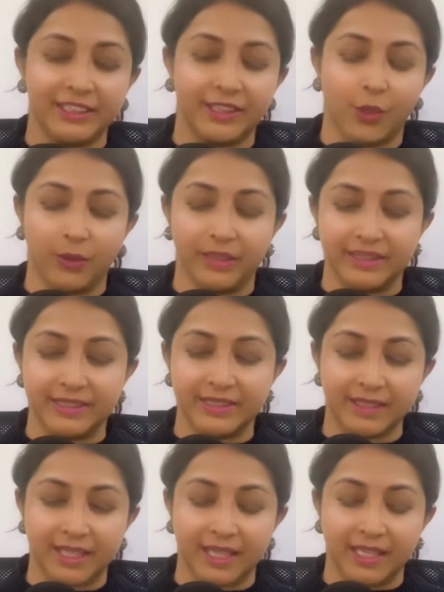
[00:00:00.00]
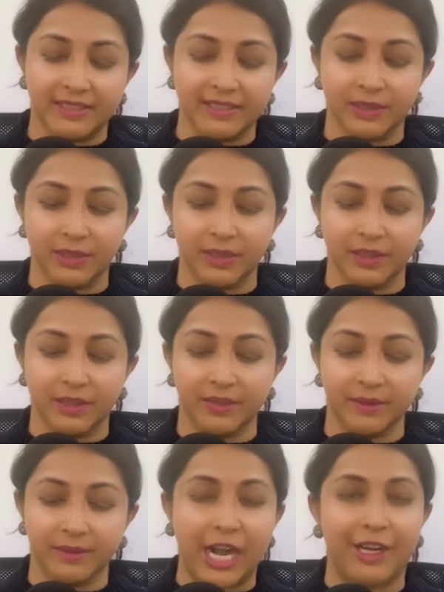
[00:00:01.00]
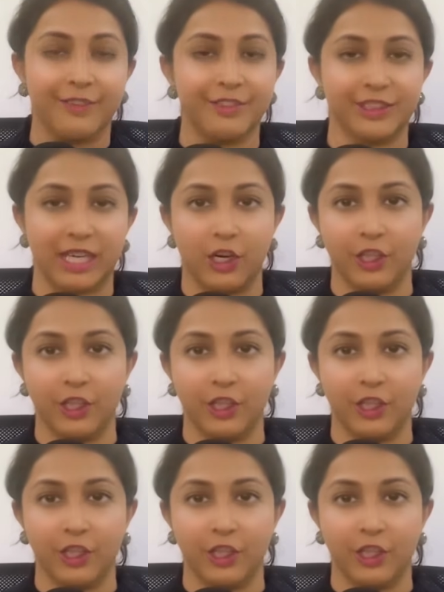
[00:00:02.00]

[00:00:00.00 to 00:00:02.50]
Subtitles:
it's a tariffs